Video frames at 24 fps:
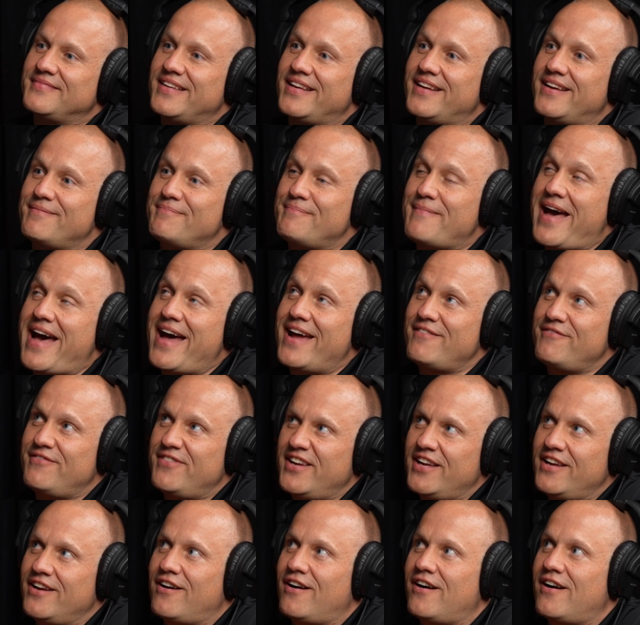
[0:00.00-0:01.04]
Yeah, Mad
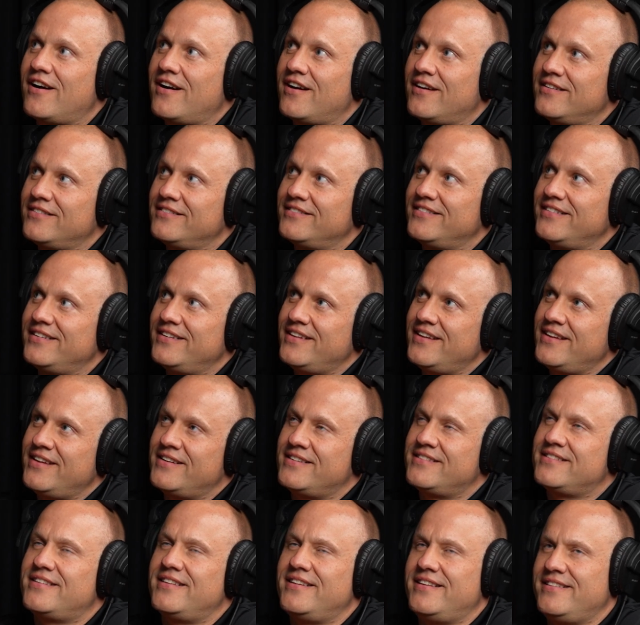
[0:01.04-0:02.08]
VR.
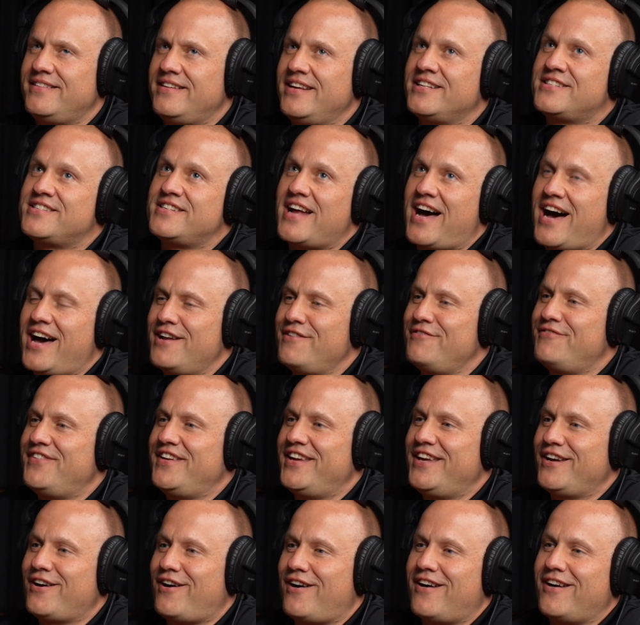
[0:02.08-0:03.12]
It's not a
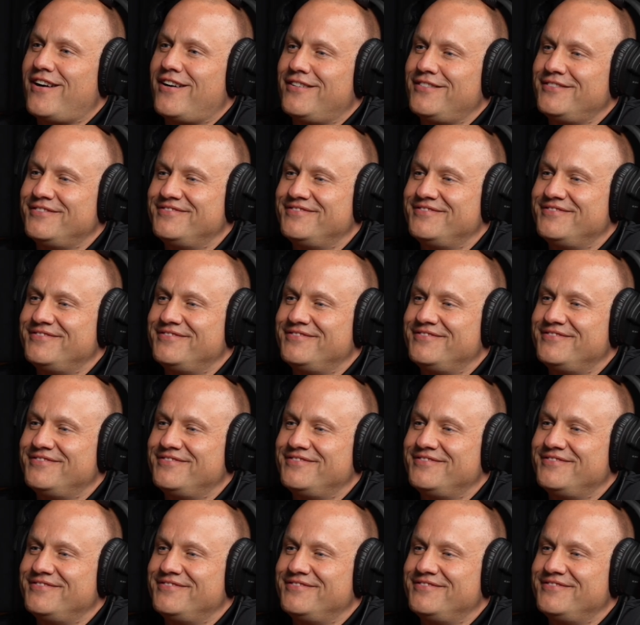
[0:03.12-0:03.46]
VR